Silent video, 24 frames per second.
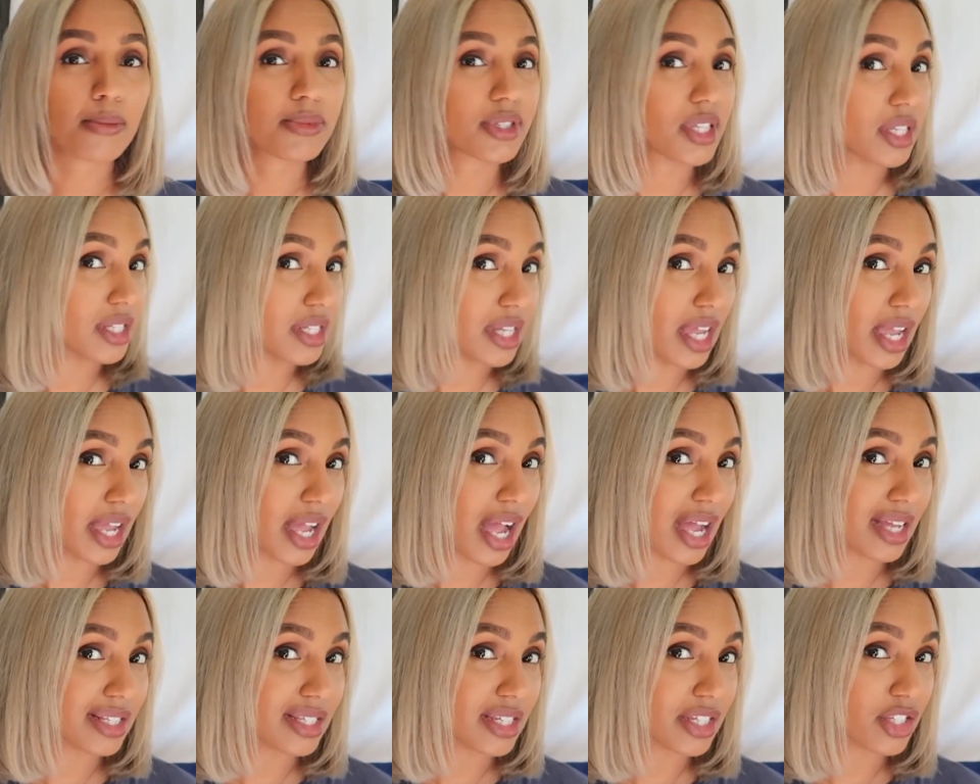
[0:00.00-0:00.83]
Today
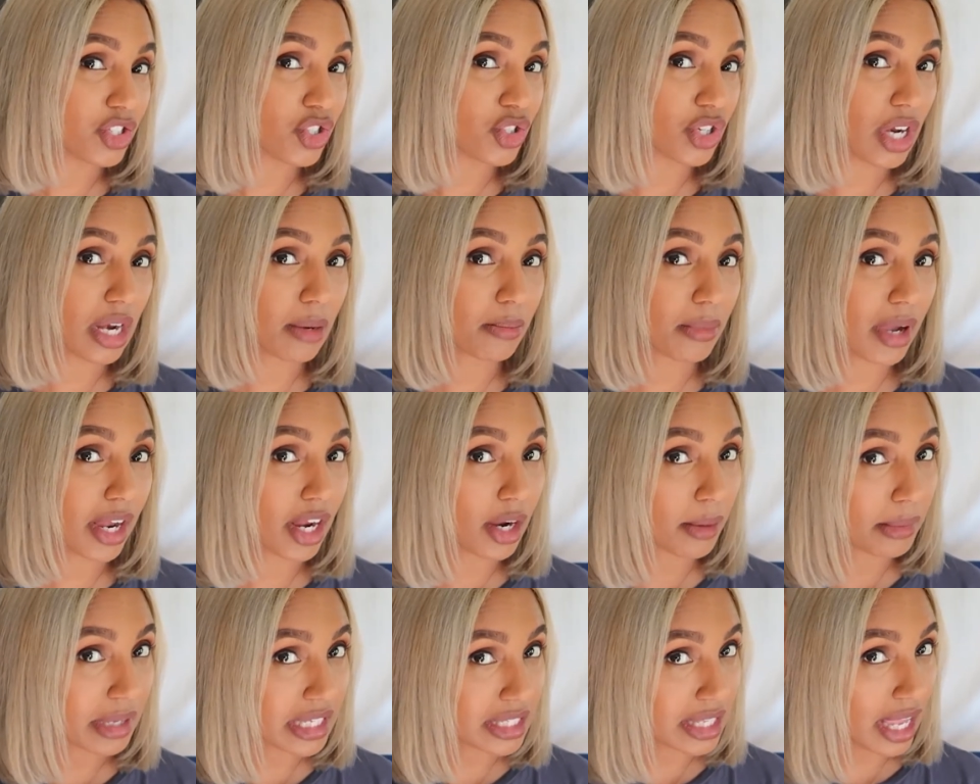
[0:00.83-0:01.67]
I did straighten my
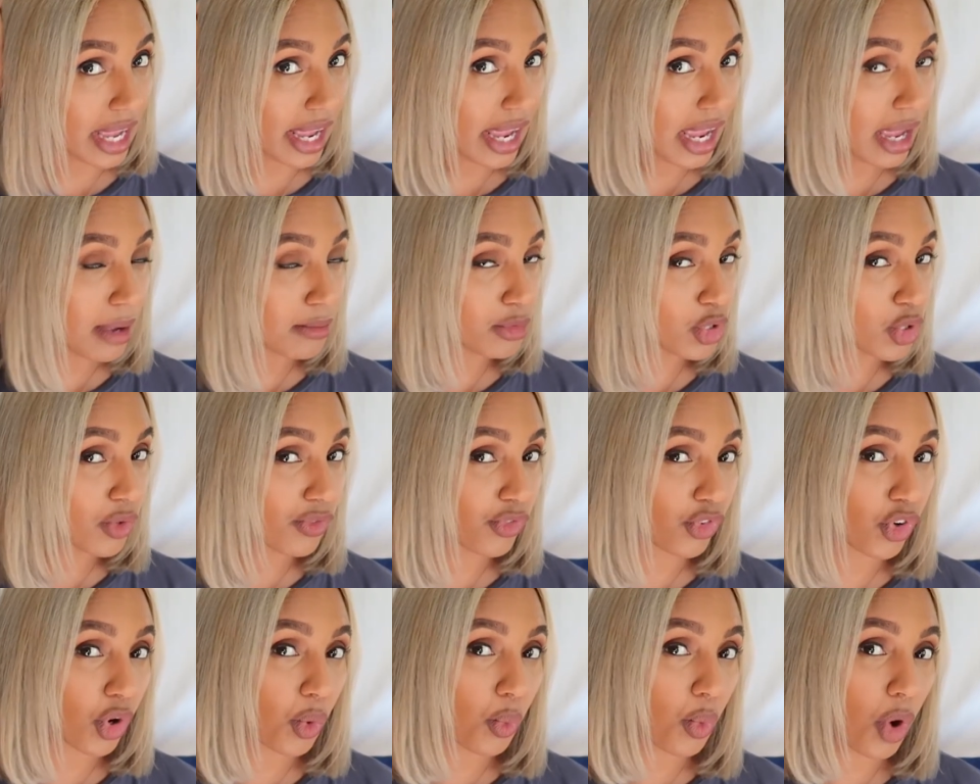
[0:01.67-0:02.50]
hair because I am due
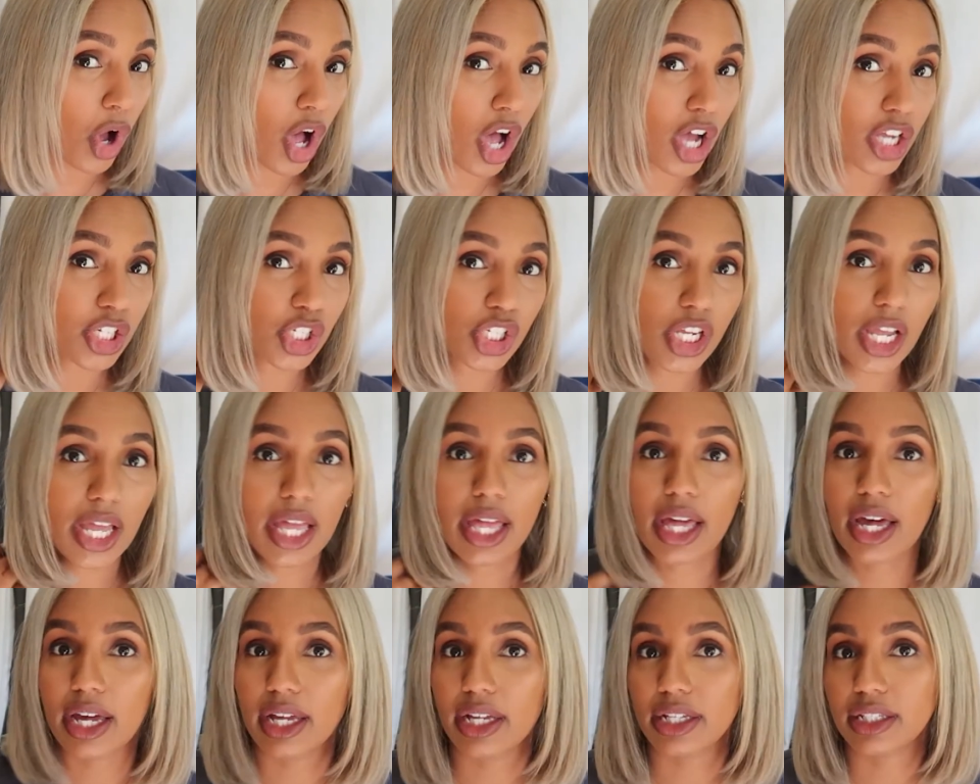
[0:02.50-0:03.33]
for a wash
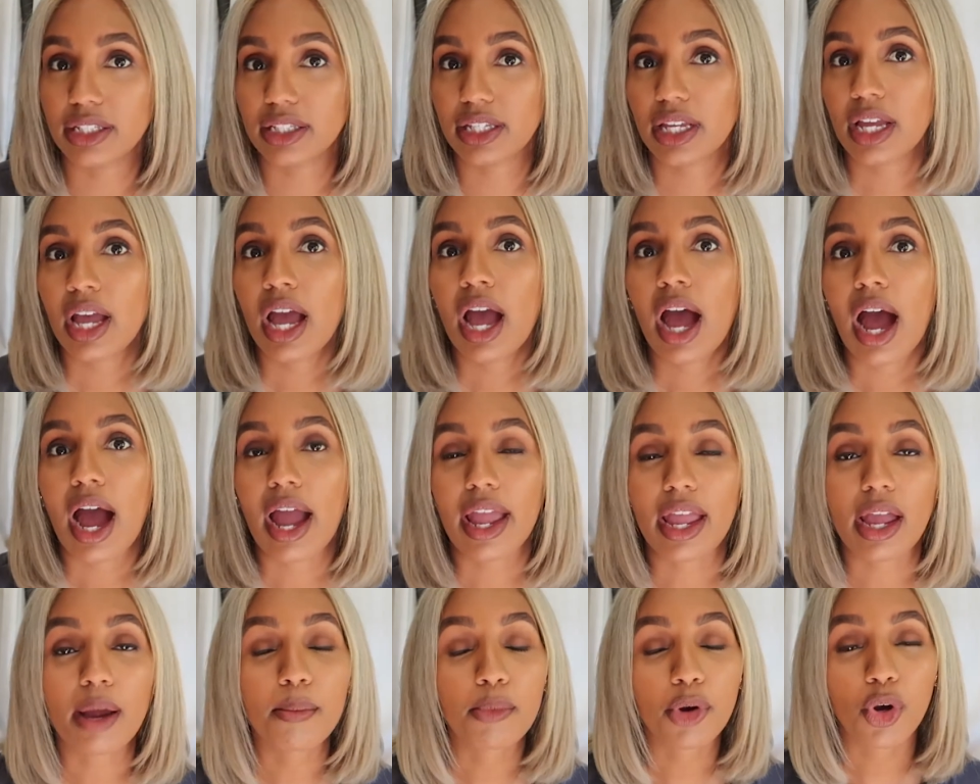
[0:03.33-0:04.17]
and
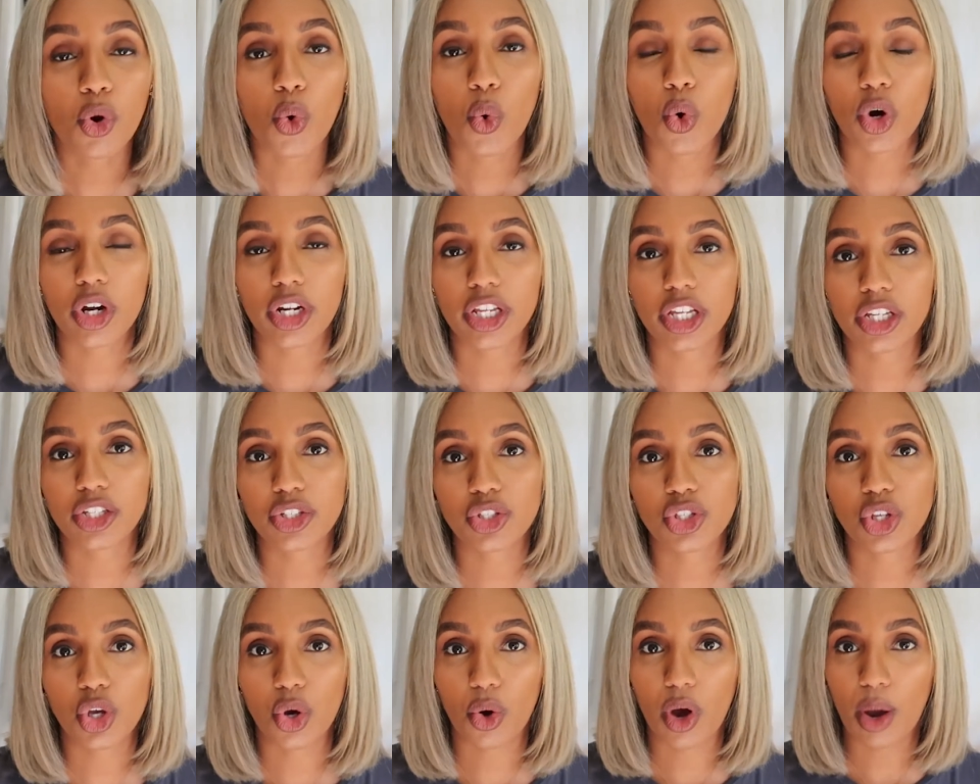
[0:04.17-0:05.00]
I am recording,
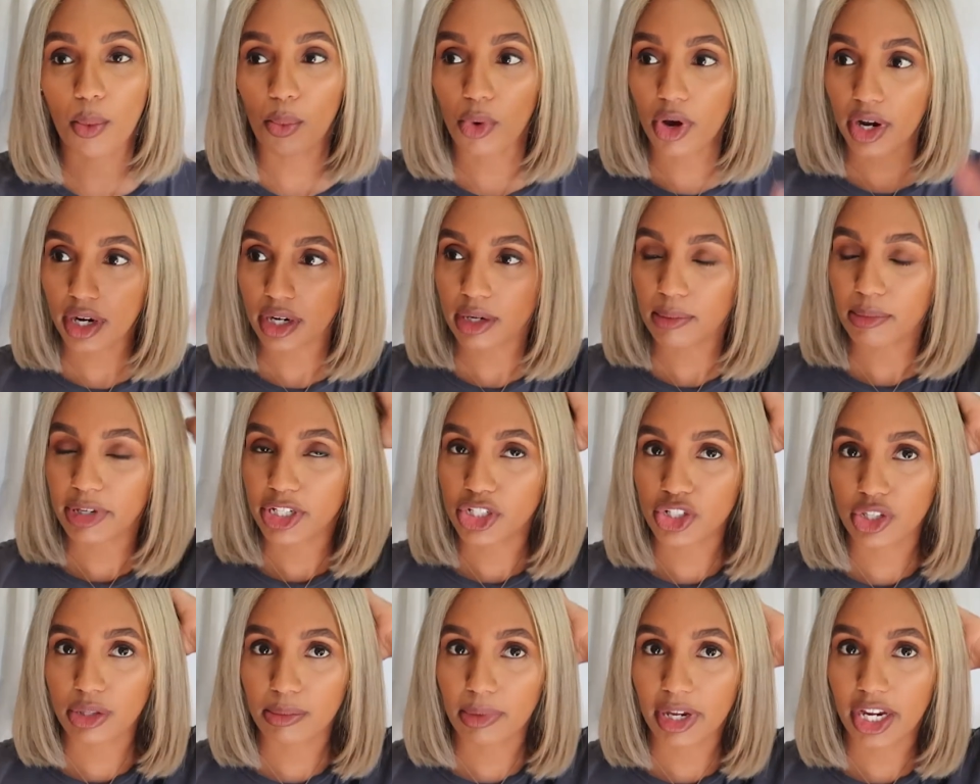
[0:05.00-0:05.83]
so I wanted to make
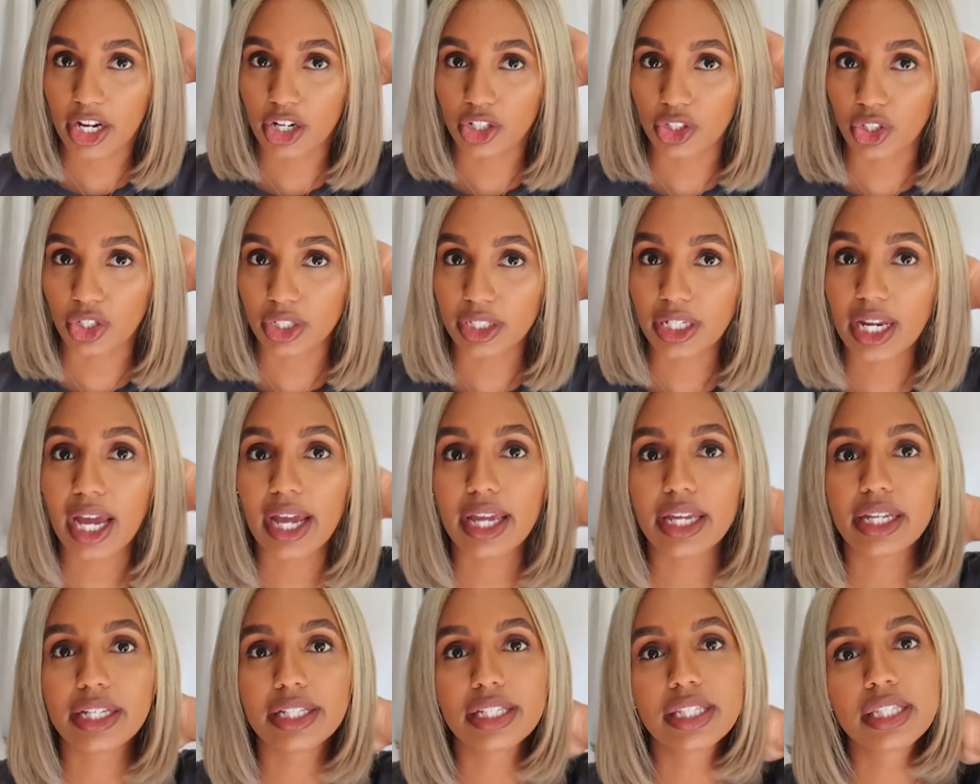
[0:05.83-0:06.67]
sure that my hair looked
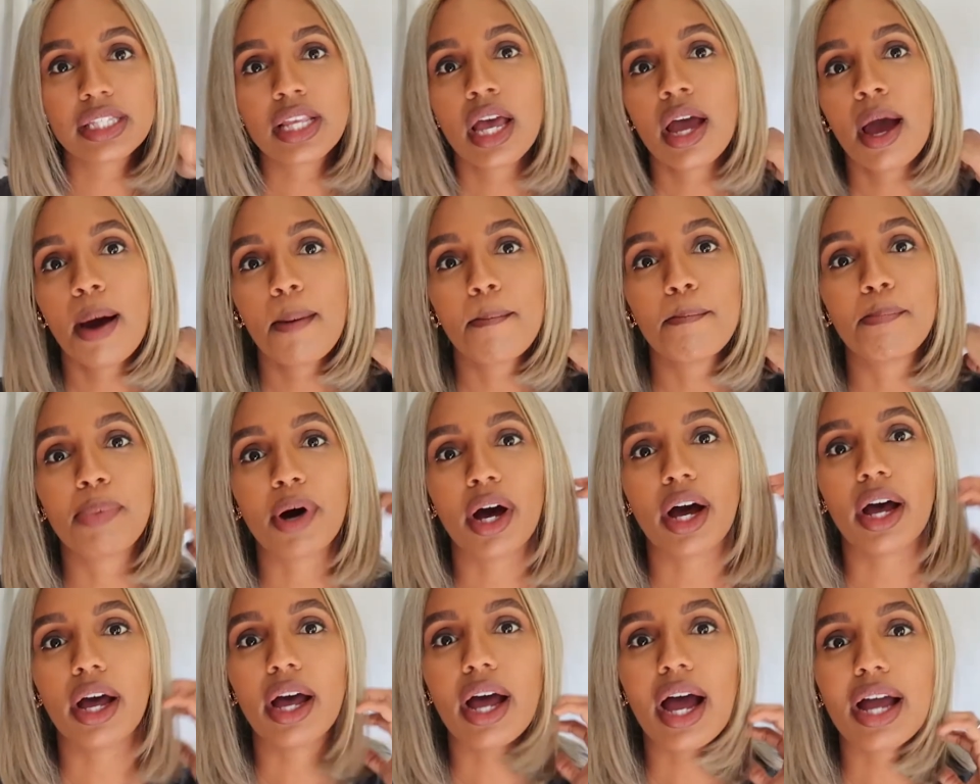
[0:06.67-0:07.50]
nice,
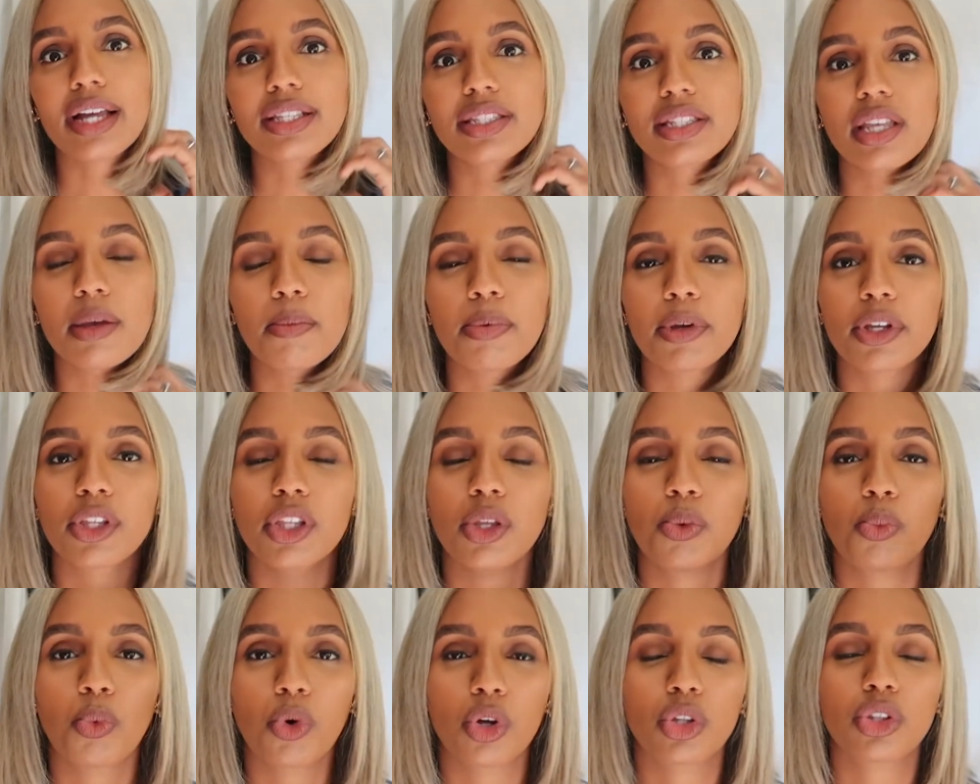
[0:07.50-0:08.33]
but I
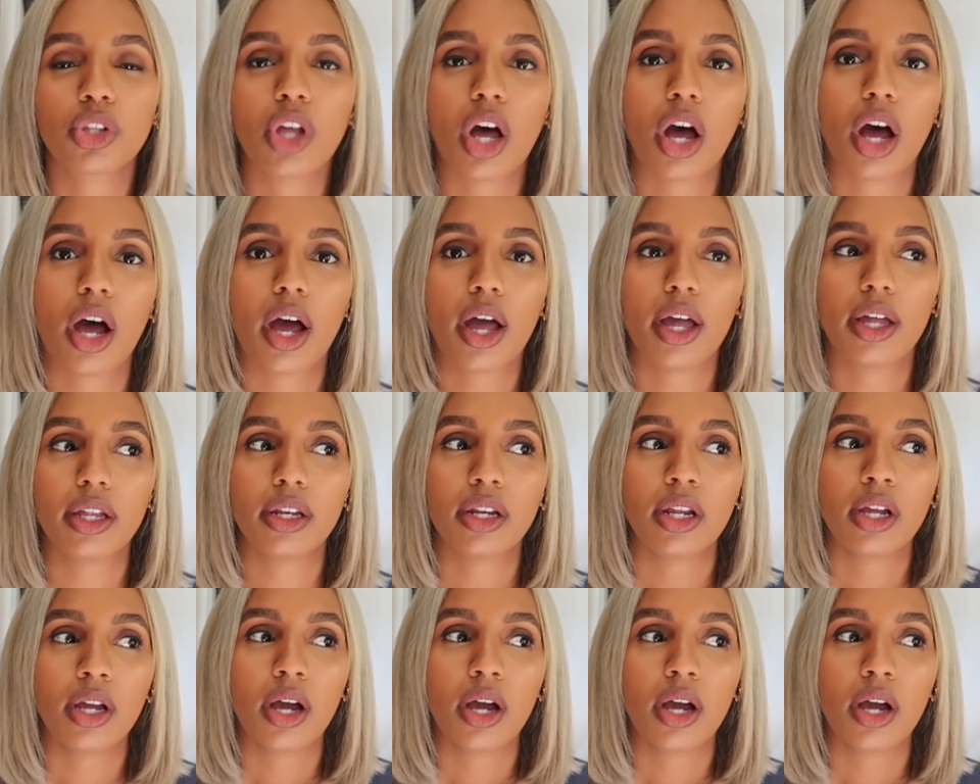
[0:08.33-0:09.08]
typically will not